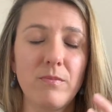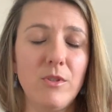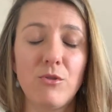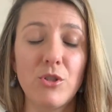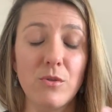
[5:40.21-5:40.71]

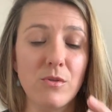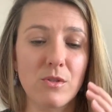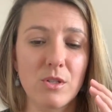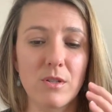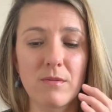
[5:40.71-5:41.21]
choose
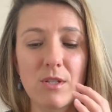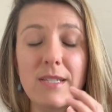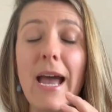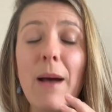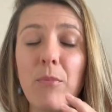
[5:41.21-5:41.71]
to
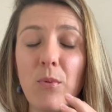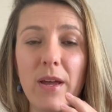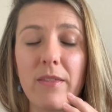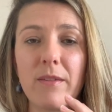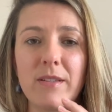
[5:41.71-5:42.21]
tap with,
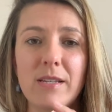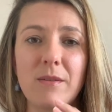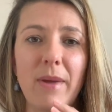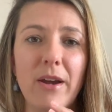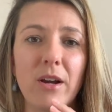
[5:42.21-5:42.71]
it doesn't
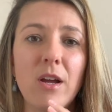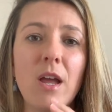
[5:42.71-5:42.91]
matter,